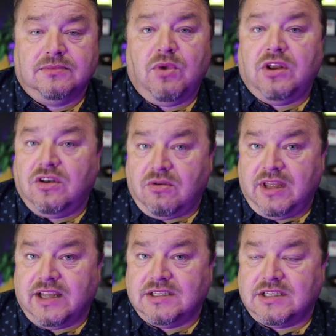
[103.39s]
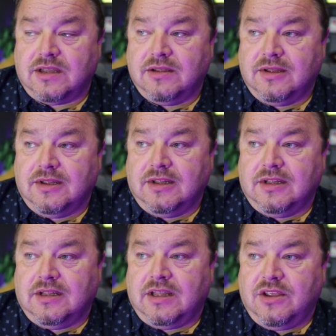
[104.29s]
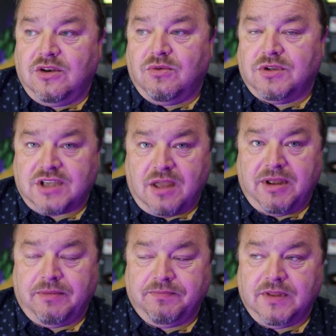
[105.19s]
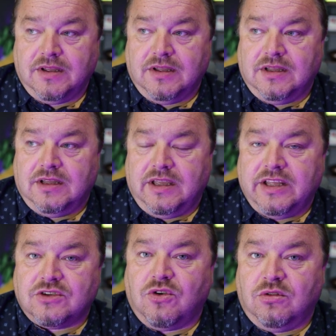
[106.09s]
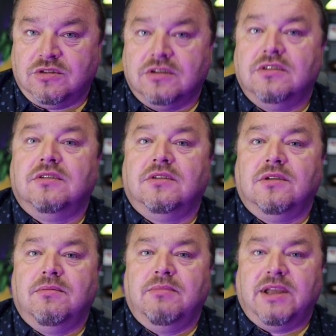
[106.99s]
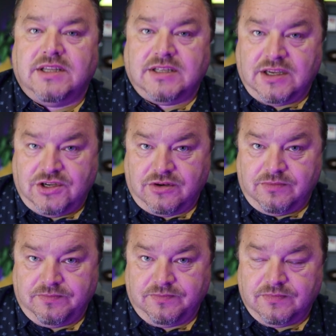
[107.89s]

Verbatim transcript: Well, you know the answer and you know what's coming. It's called meditation.